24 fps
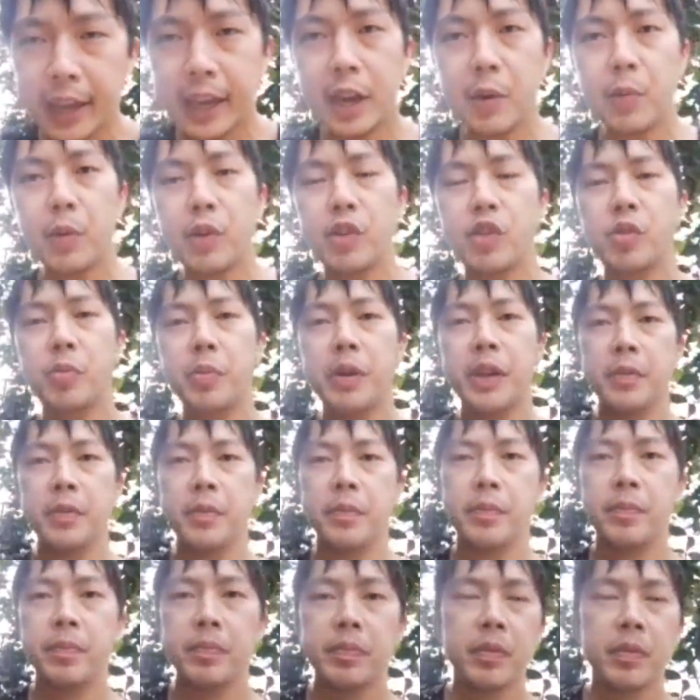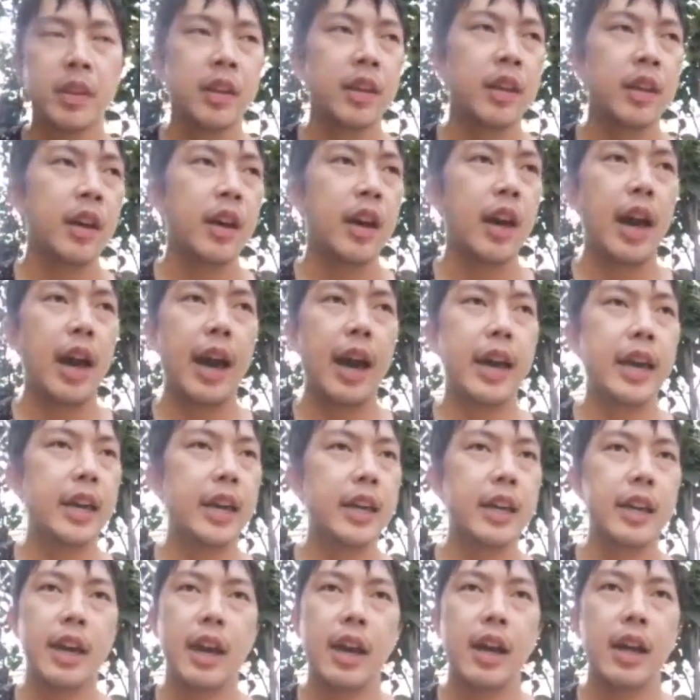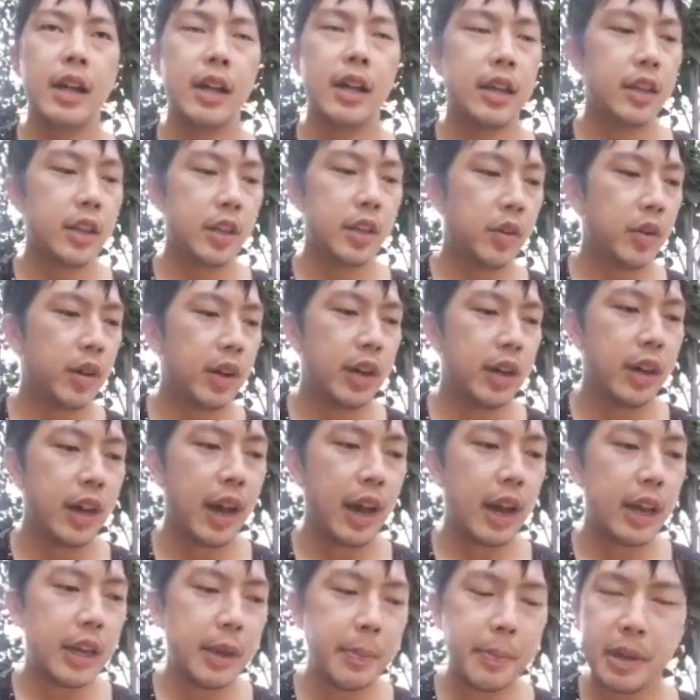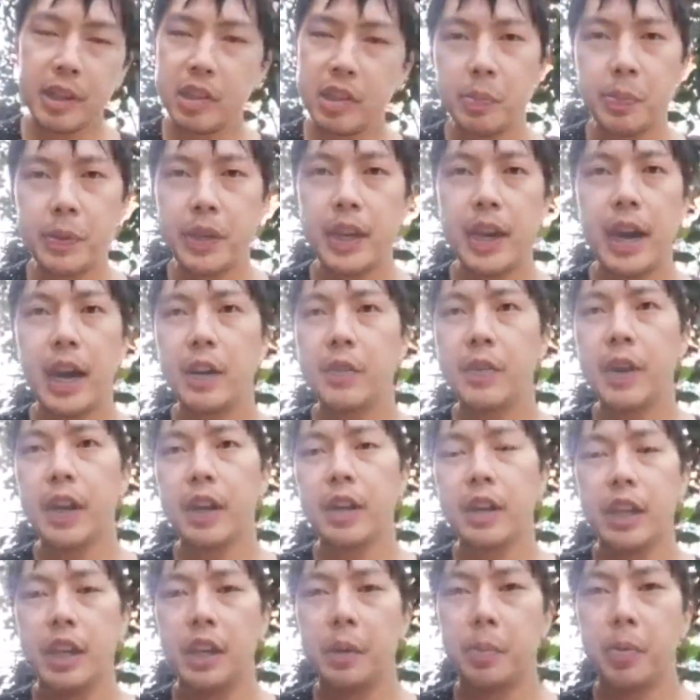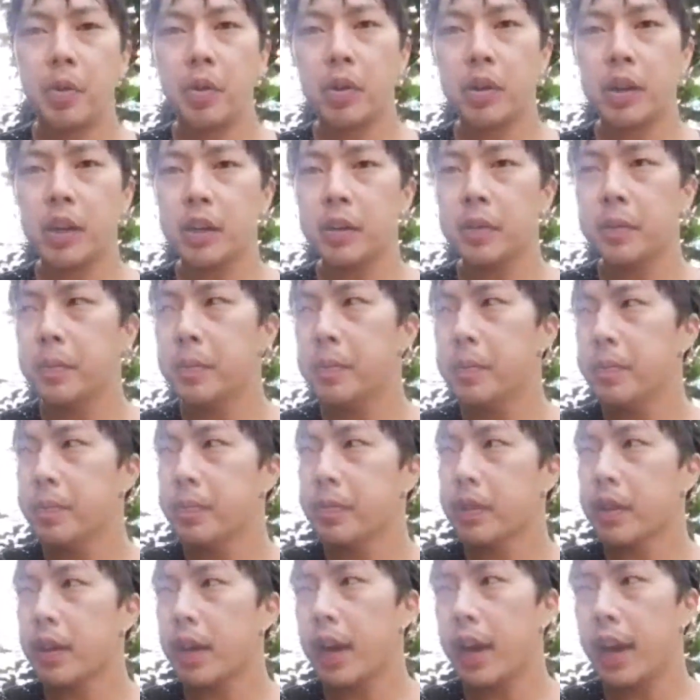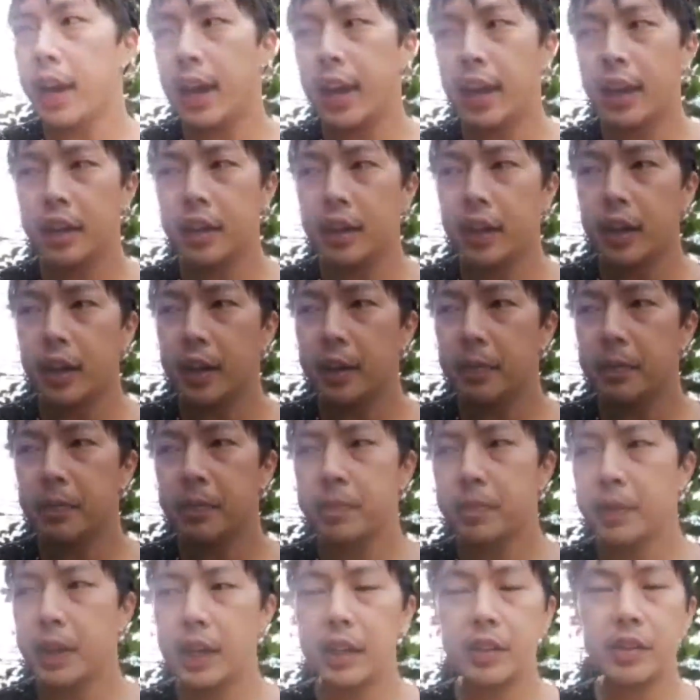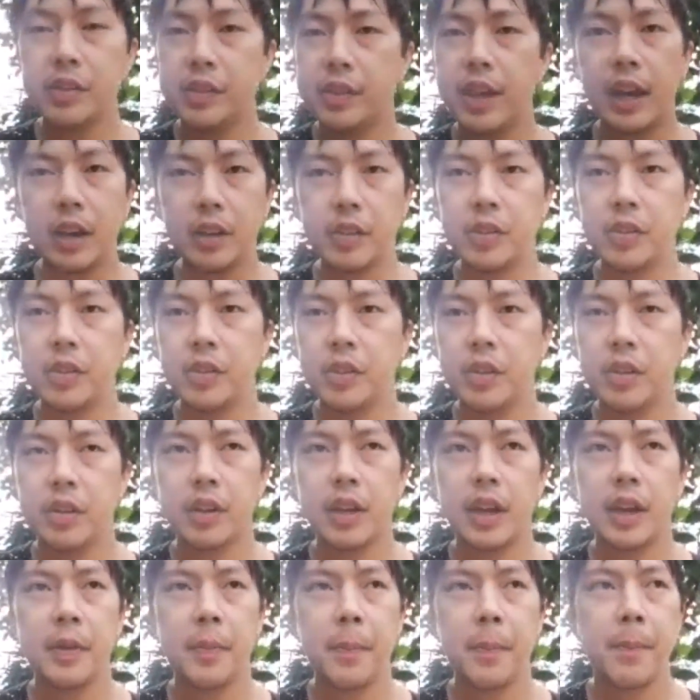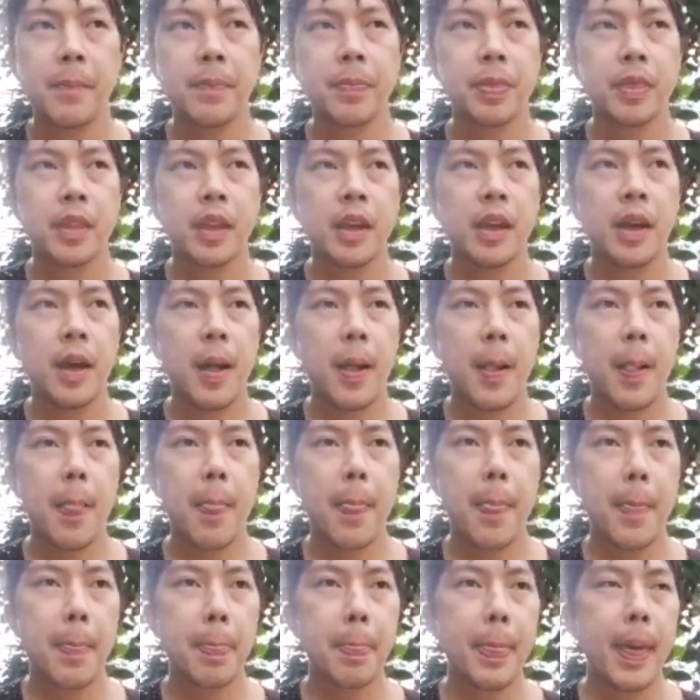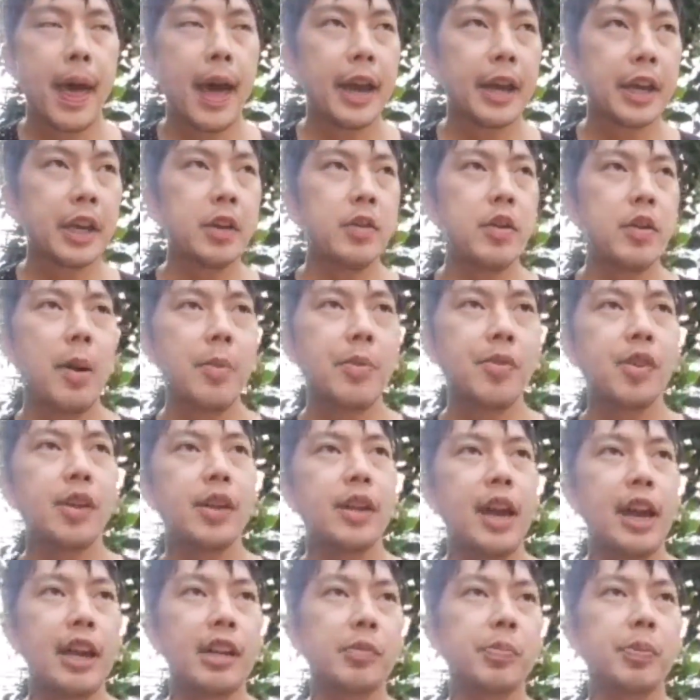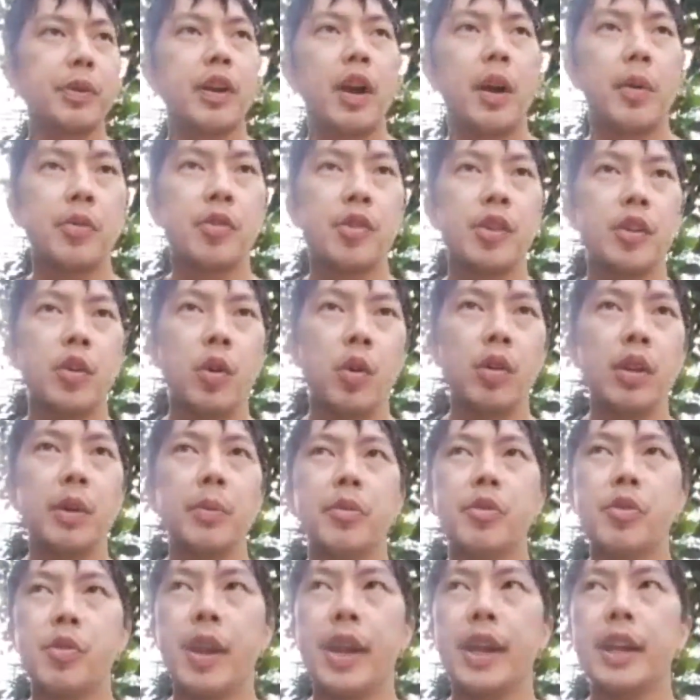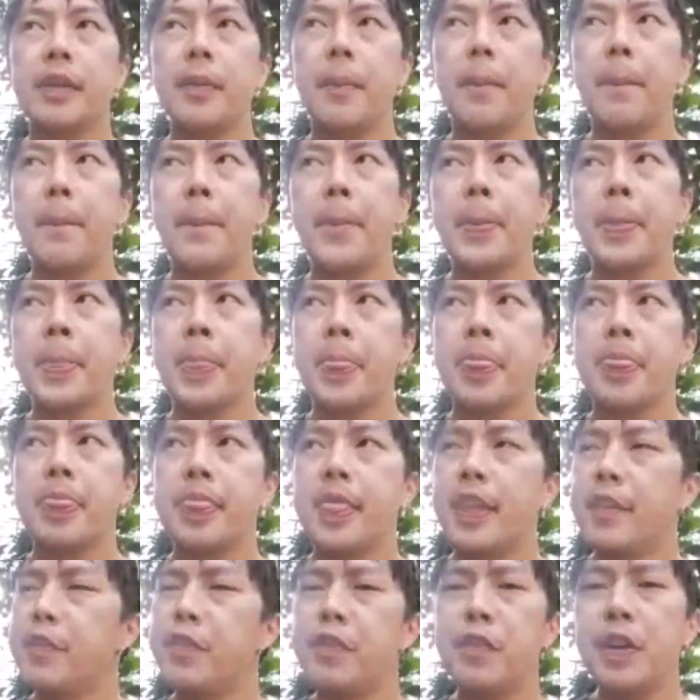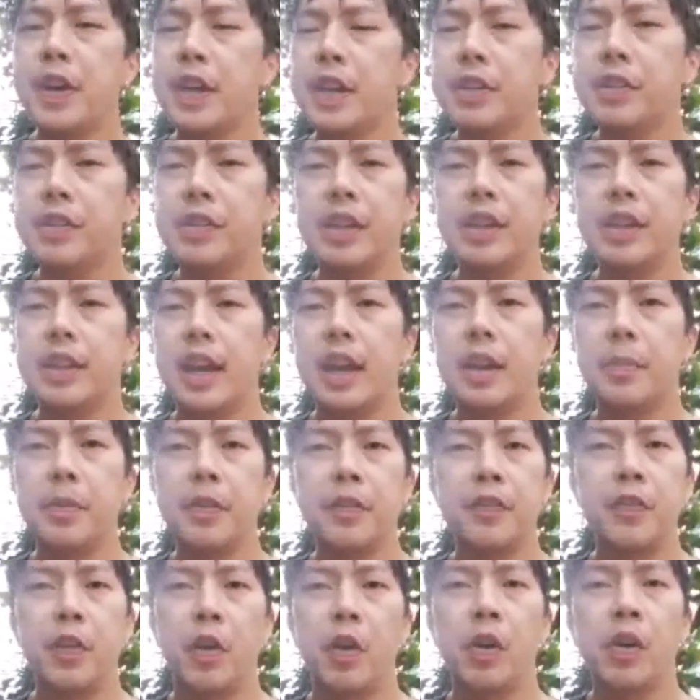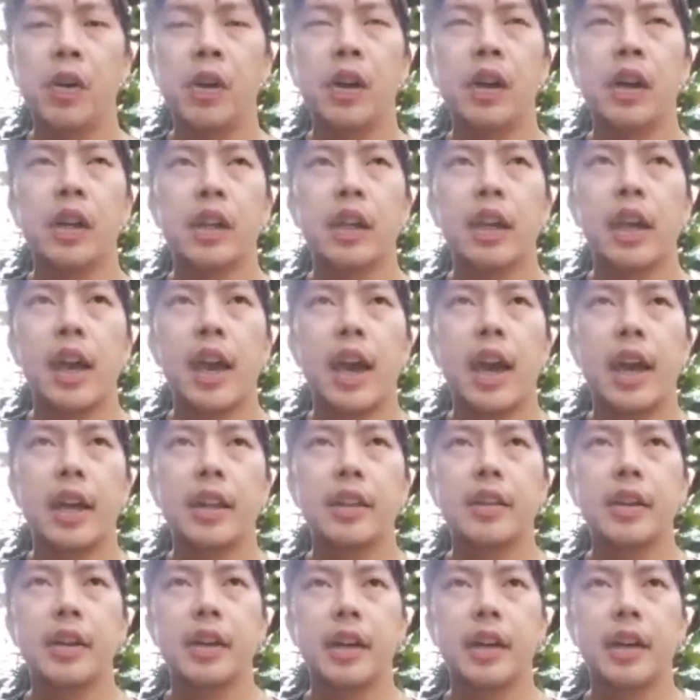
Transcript: get what you mean. I, you know, it must be an unregulated broker, and it sucks. Okay, IQ option, expert option, Olim trade. Never really seen that before, and